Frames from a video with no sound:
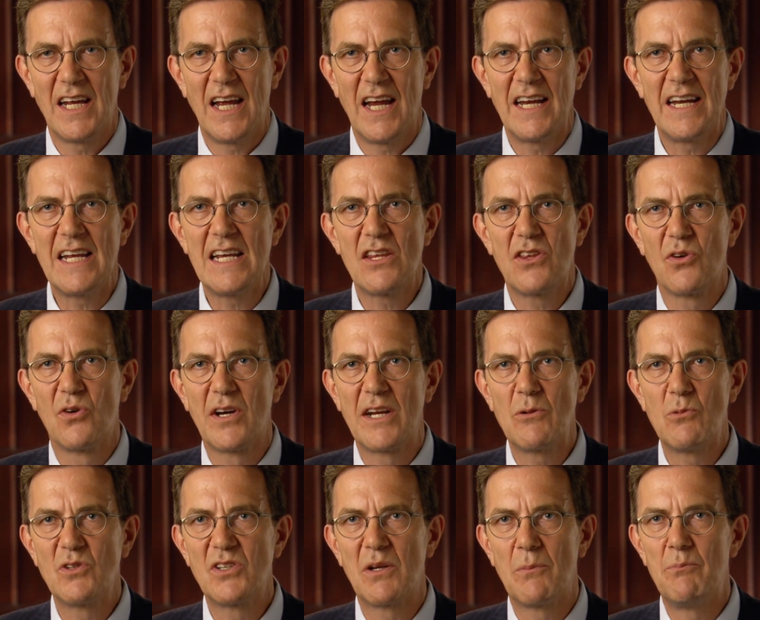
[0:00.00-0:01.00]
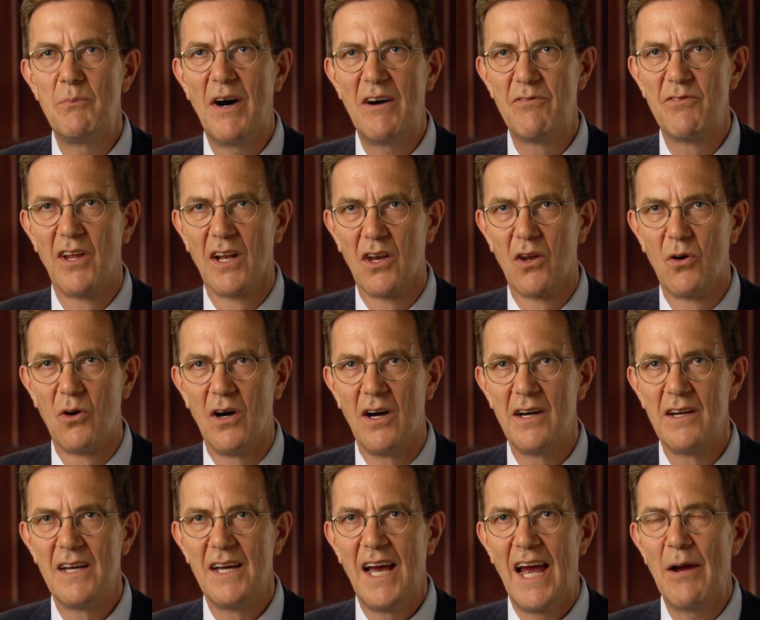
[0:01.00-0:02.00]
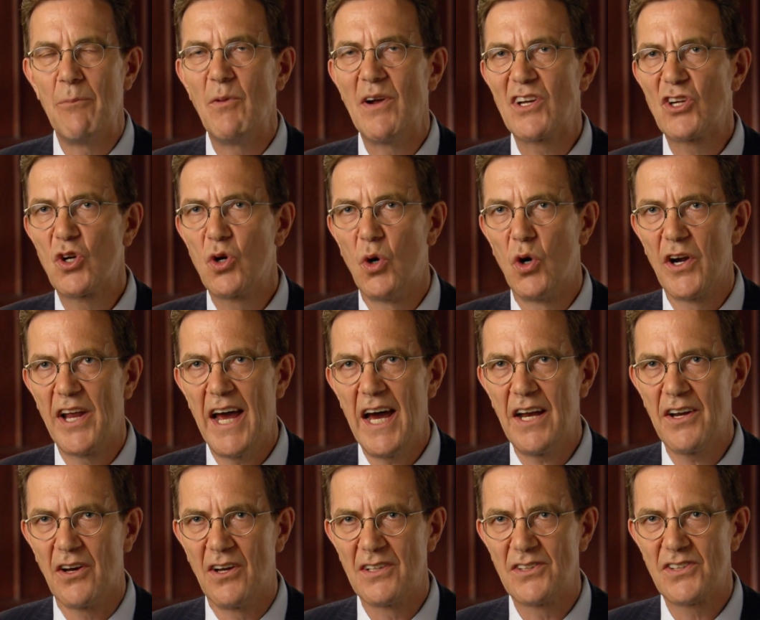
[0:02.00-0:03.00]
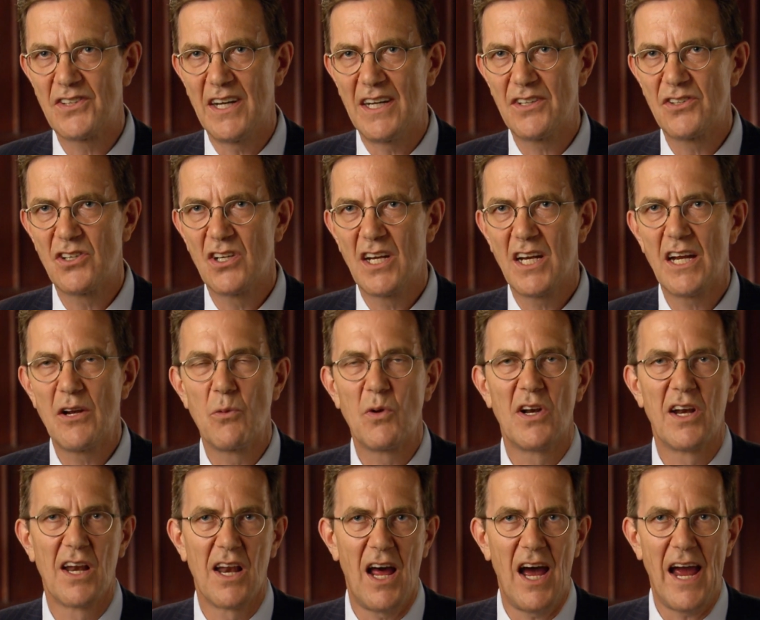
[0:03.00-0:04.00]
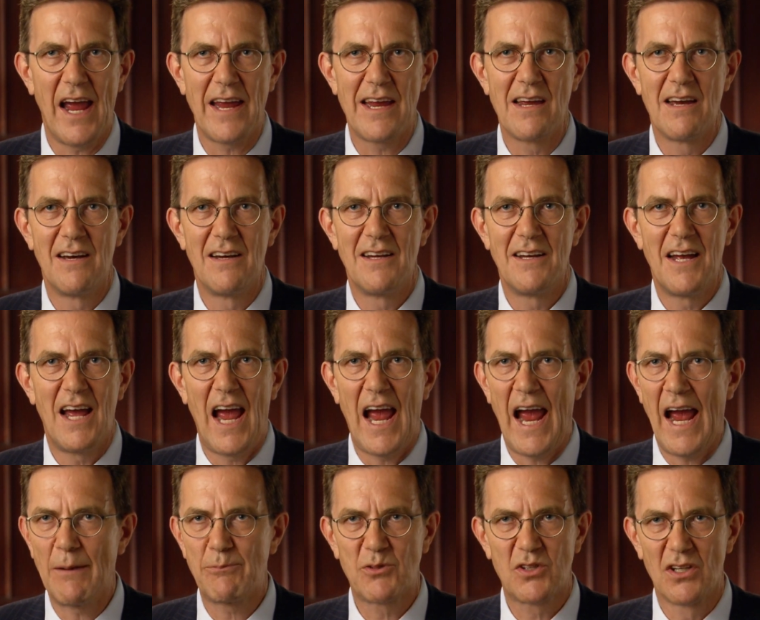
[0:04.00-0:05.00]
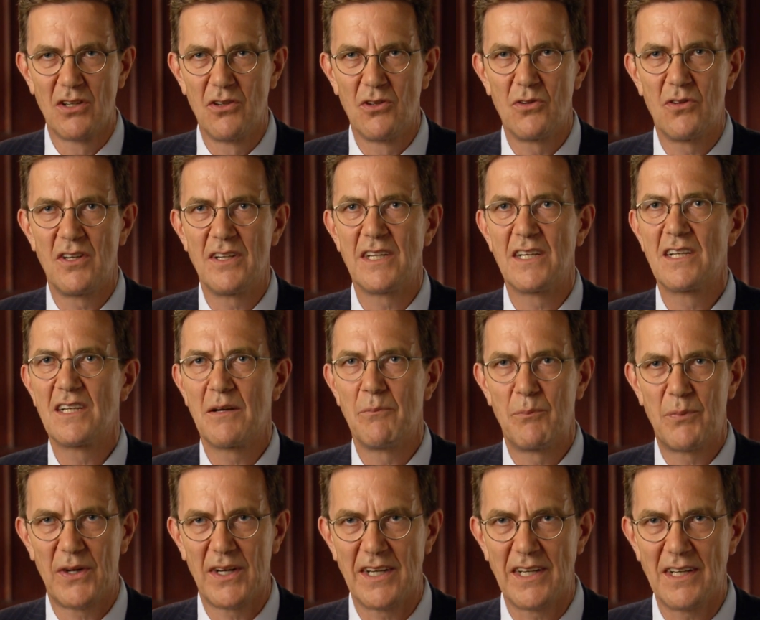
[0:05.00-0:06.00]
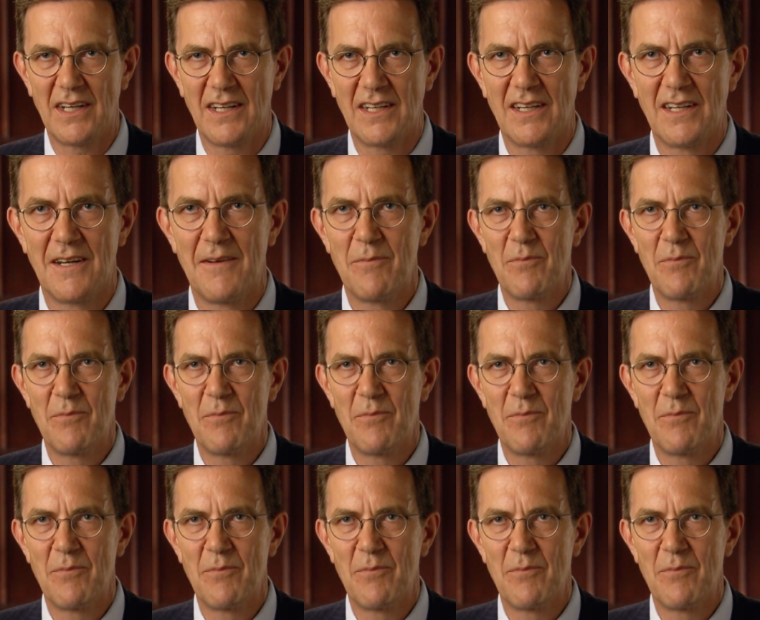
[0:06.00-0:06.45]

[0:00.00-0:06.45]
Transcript: And he thought he was above the law. And when caught out on such, he would lie absolutely, completely.